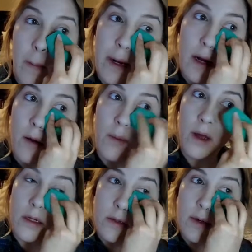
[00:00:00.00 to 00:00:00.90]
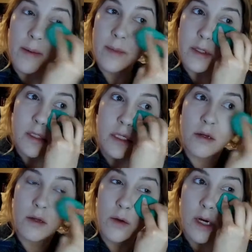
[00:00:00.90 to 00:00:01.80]
But I know we all do it, but
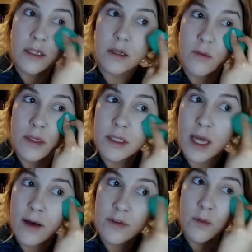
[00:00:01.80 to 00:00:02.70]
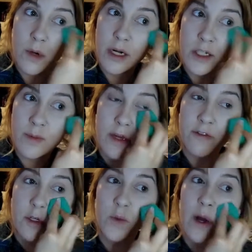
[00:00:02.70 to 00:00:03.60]
still, you guys are the ones that have to watch me
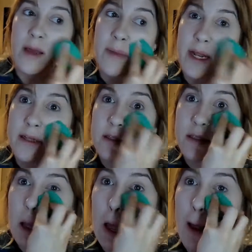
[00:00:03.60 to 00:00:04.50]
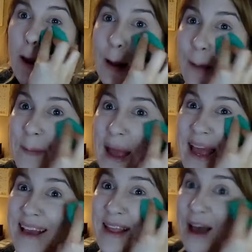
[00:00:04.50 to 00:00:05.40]
for 20 minutes
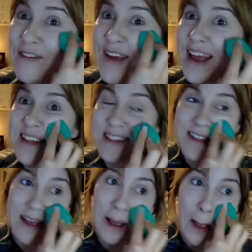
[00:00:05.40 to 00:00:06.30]
making that face.